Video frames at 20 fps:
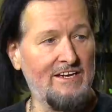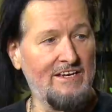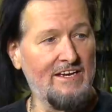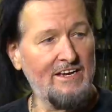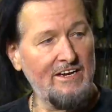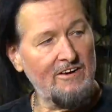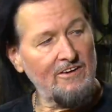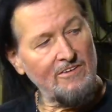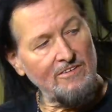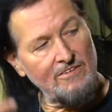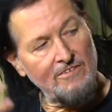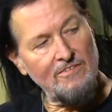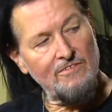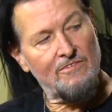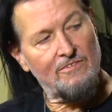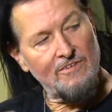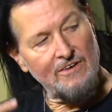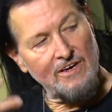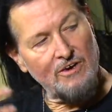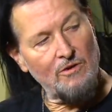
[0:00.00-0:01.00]
and hear
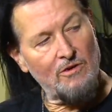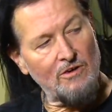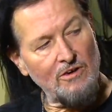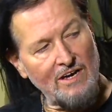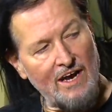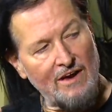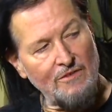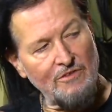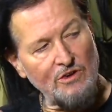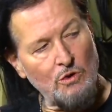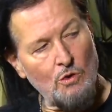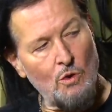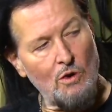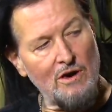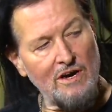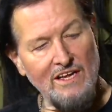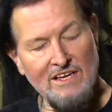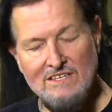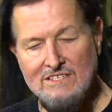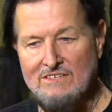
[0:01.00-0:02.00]
record live
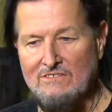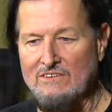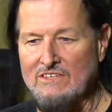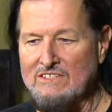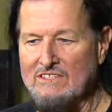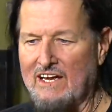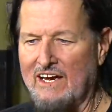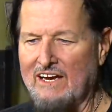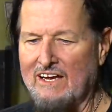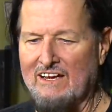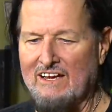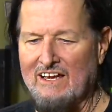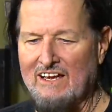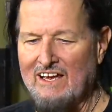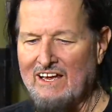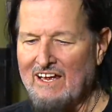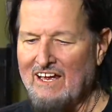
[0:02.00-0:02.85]
recordings, it was like.